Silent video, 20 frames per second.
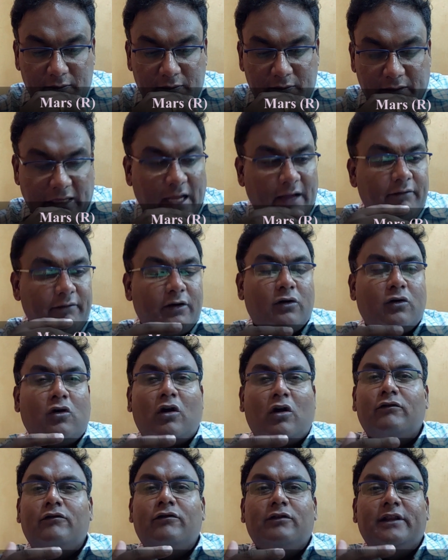they
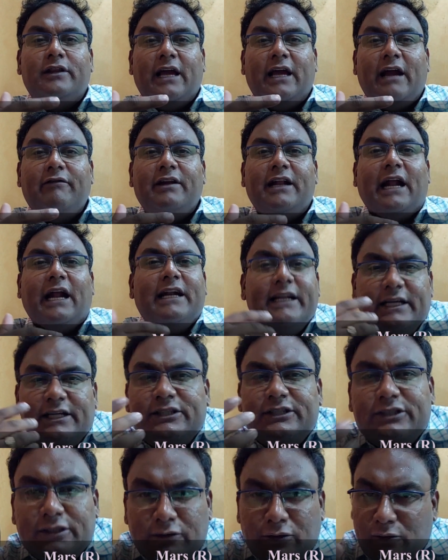have an
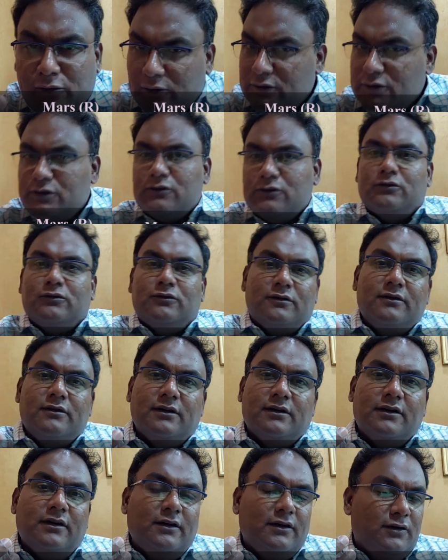addiction also.
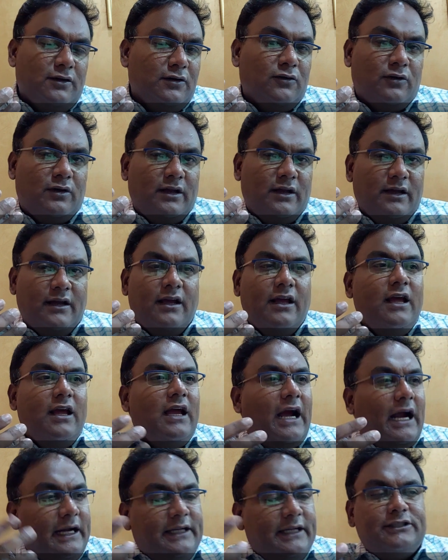Okay,
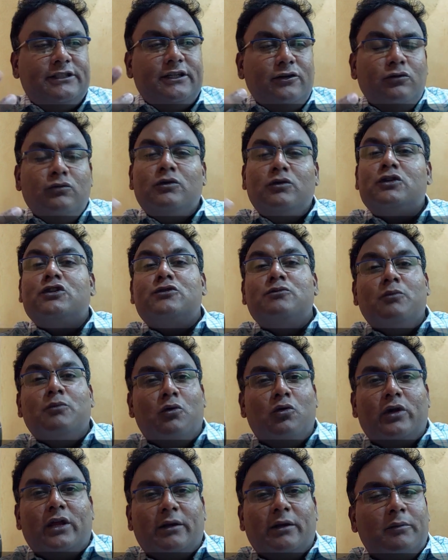addiction towards
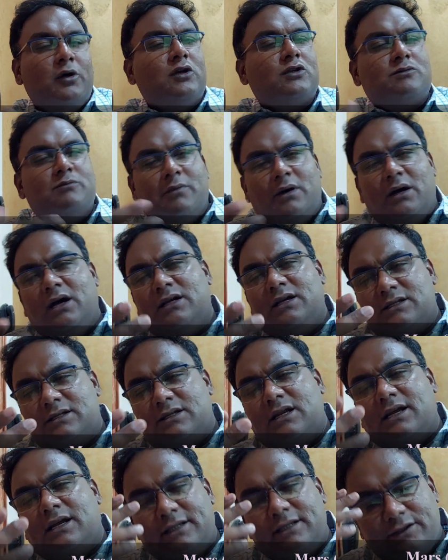smoking, because Mars
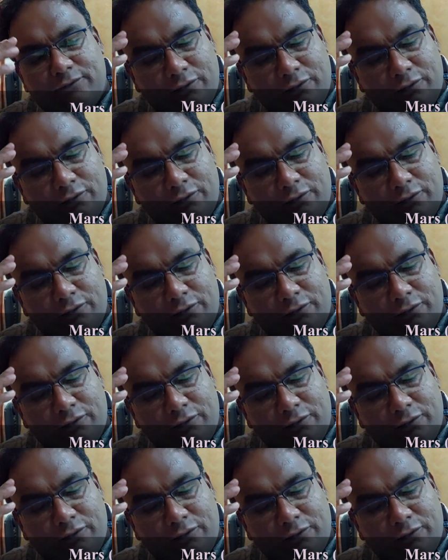stands